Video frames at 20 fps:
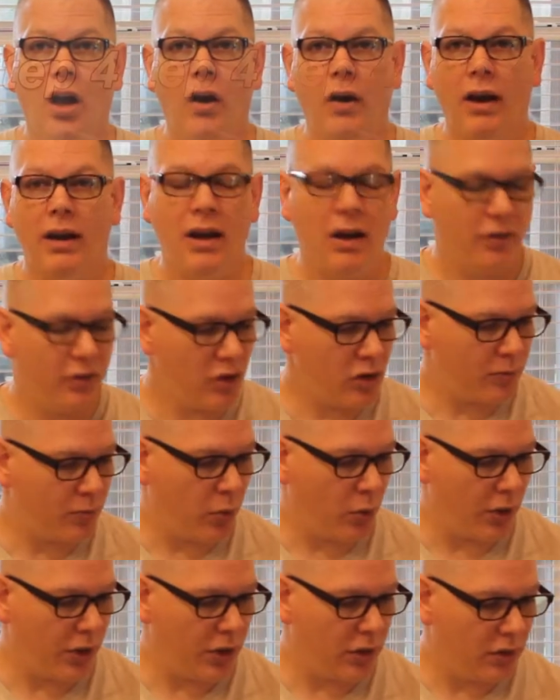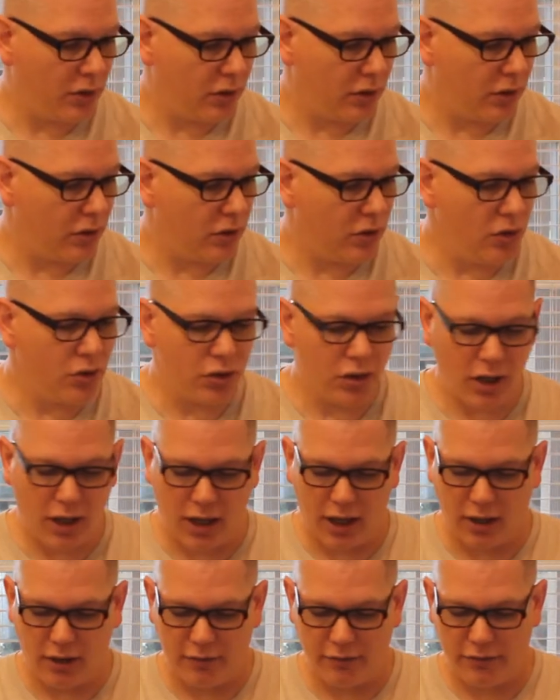All right, now at this point, you should
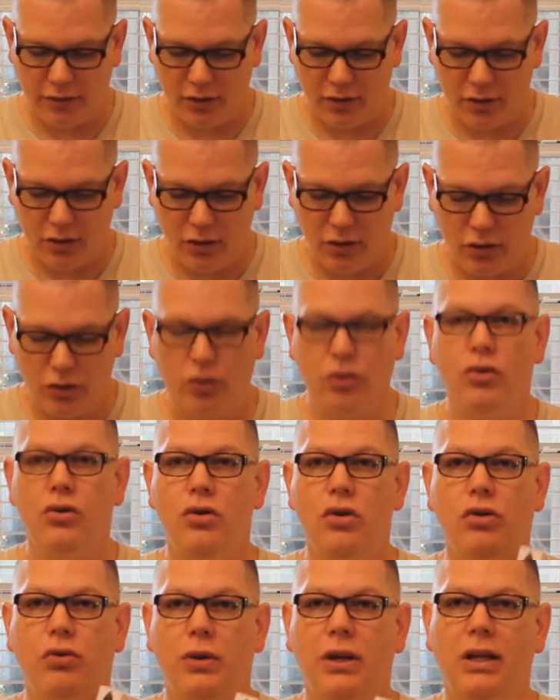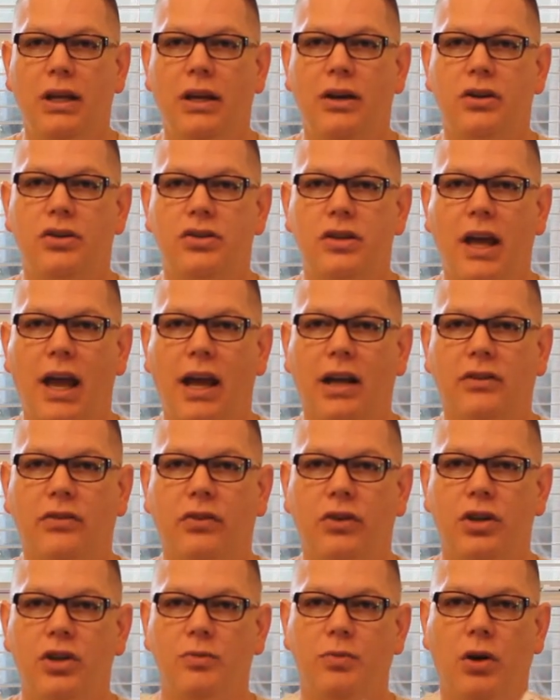have 2 3-layer stacks
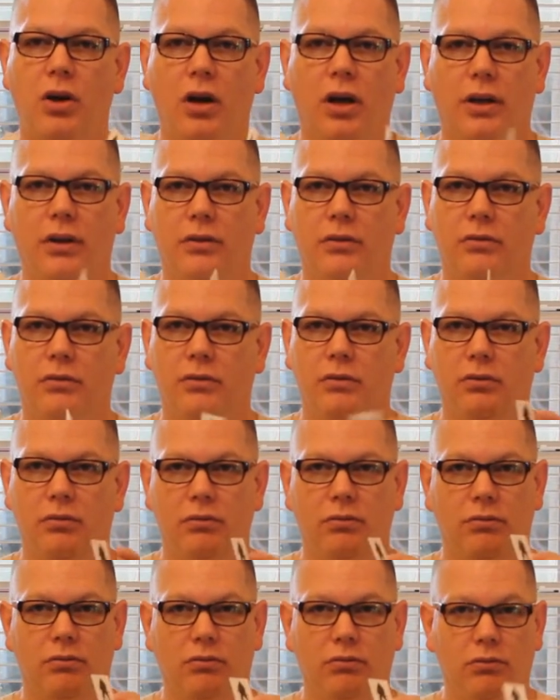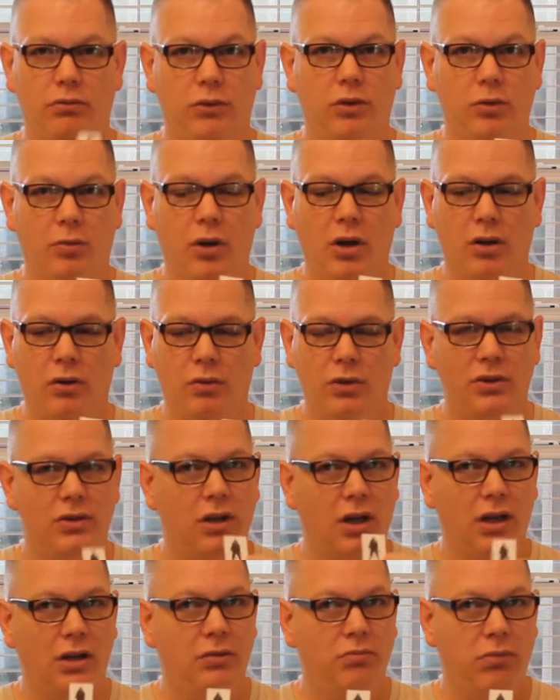for each pawn. The pawn on one
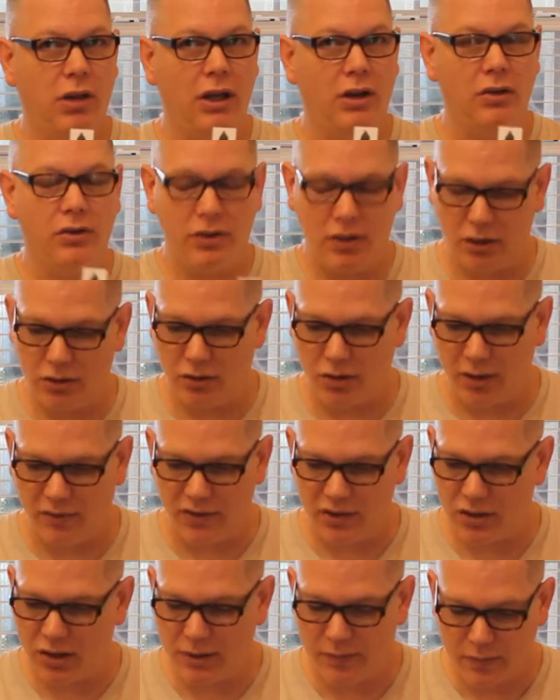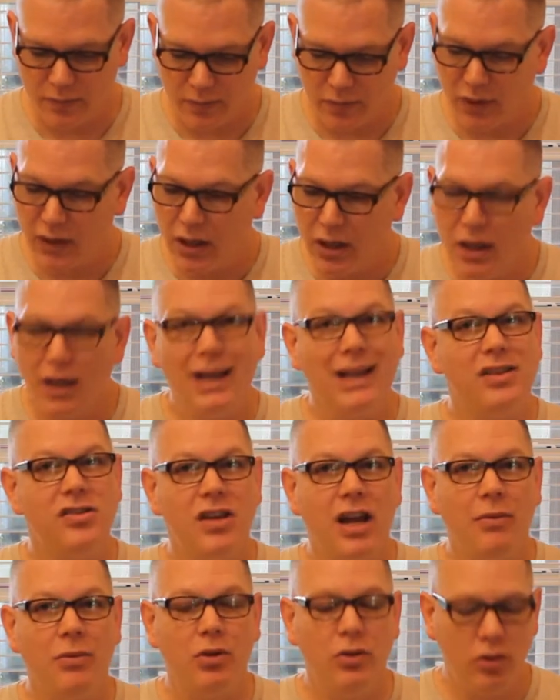side, blank on the other, obviously. It's
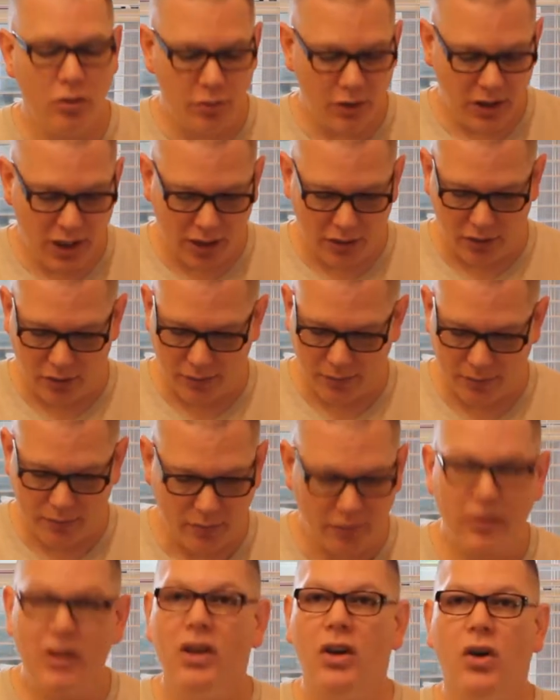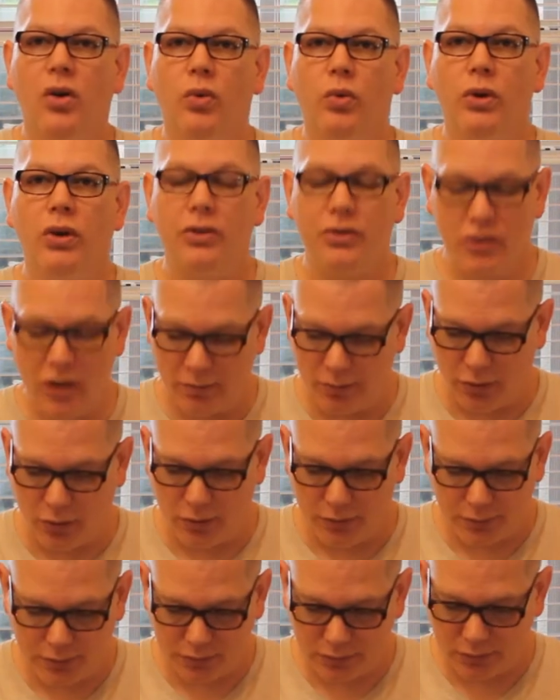time to glue them together. Real simple.
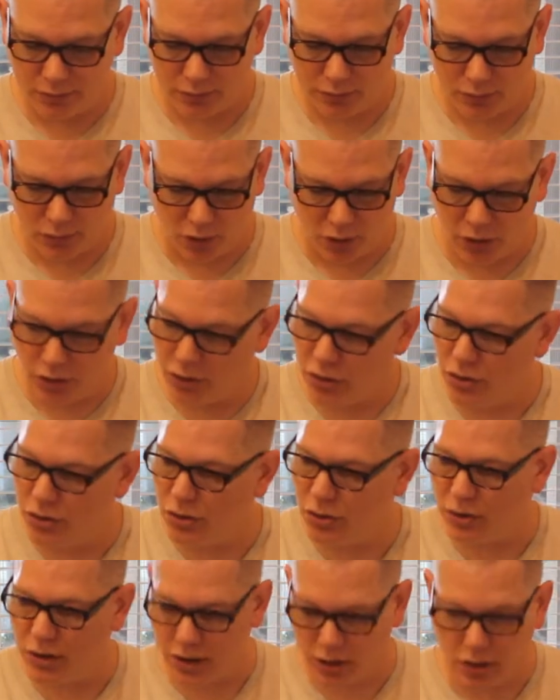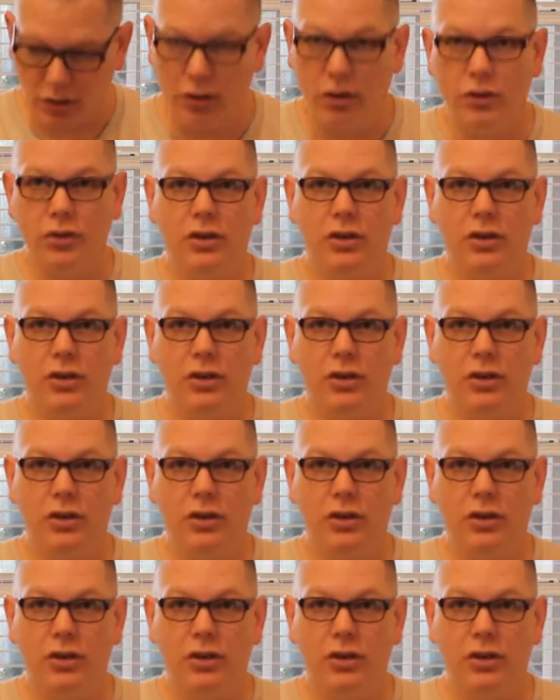All you're going to do is you're going to take your glue